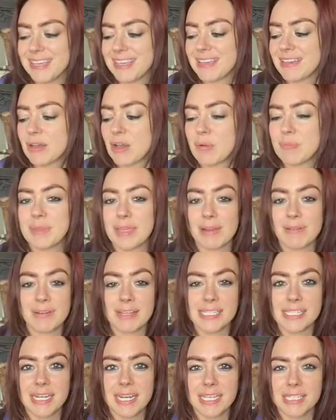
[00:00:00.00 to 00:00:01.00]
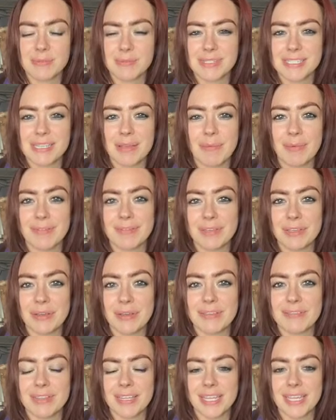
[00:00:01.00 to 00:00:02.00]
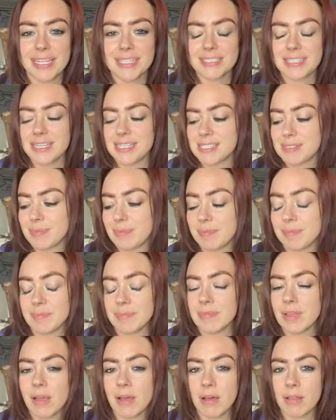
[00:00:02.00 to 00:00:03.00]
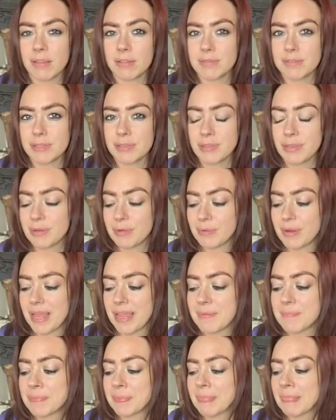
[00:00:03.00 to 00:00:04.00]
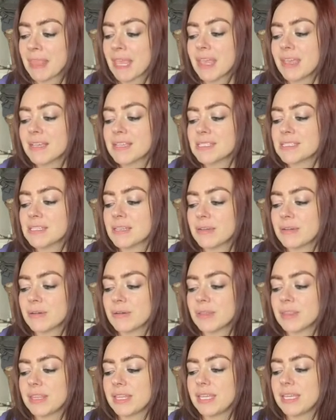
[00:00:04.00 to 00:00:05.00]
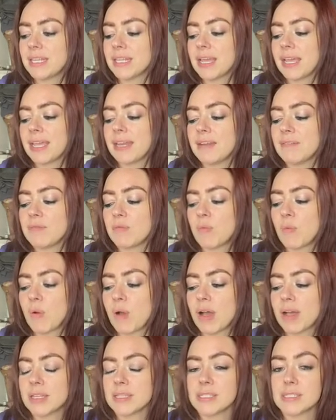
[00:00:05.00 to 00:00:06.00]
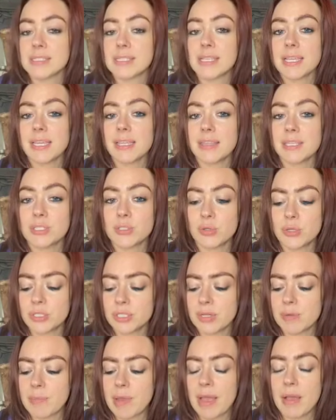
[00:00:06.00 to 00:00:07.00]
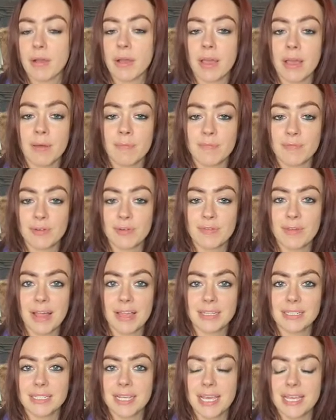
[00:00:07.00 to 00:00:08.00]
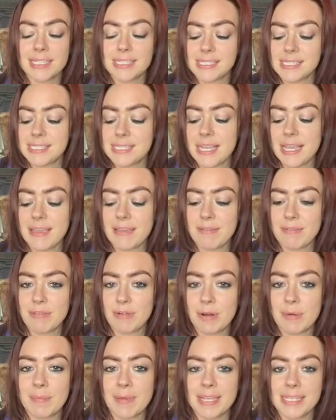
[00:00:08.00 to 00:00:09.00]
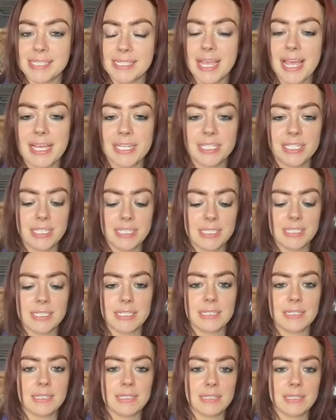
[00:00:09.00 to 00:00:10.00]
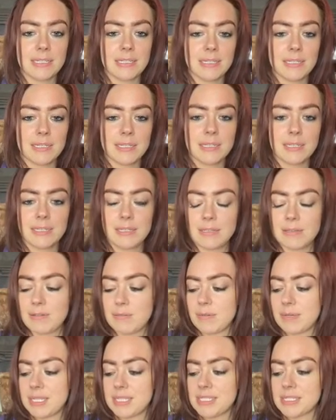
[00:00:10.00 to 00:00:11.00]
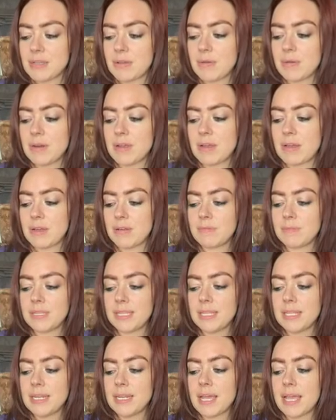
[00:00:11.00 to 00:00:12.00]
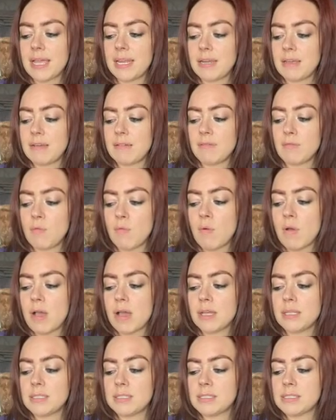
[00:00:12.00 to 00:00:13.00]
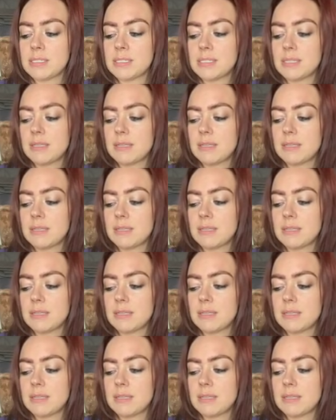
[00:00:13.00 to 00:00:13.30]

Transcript: Hope that resonates with some of you. I feel like it does. Not all of you, though, right? So the 9 of Wands in the short-term outcome for Valentine's Day for my Saggies. What is going on with the 9 of Wands